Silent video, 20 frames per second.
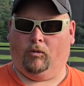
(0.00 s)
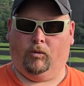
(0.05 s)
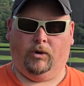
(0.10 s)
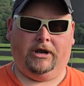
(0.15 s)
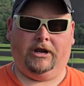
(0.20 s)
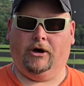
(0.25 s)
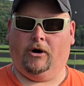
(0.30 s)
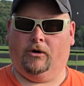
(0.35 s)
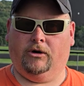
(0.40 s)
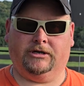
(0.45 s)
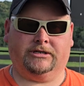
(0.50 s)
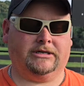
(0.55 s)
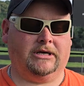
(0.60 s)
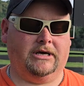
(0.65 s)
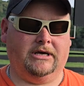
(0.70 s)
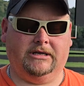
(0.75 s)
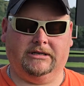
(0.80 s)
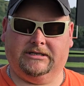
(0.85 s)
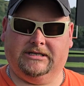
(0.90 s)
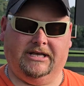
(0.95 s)
we noticed
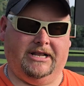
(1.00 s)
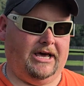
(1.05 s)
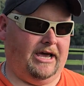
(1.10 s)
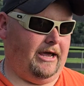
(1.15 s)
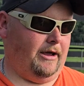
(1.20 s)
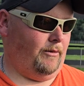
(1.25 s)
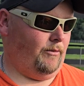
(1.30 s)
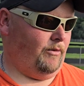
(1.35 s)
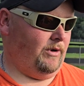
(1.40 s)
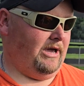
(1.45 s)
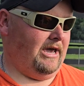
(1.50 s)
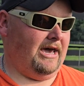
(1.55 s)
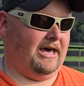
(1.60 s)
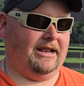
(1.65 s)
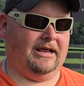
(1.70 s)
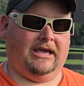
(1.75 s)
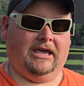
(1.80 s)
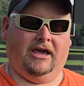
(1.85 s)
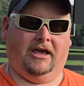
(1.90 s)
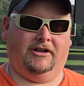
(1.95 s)
tonight we
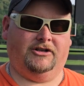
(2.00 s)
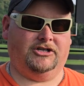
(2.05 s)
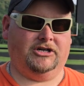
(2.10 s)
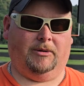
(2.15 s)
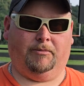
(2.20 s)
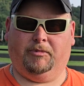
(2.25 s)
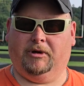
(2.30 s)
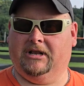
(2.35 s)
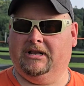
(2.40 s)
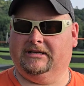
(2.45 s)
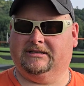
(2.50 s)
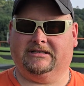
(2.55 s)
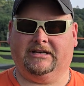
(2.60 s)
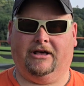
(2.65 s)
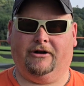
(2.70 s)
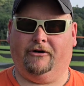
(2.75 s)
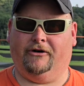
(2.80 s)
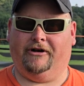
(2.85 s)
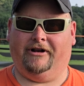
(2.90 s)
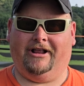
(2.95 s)
had a kid jump in at
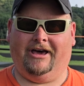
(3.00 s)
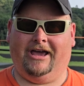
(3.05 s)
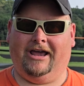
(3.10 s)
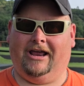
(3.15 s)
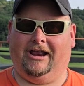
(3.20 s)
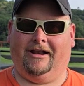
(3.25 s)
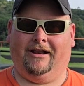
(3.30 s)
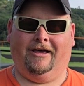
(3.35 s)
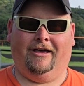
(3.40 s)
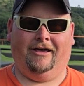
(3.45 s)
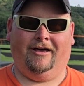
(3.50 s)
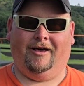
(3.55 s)
center tonight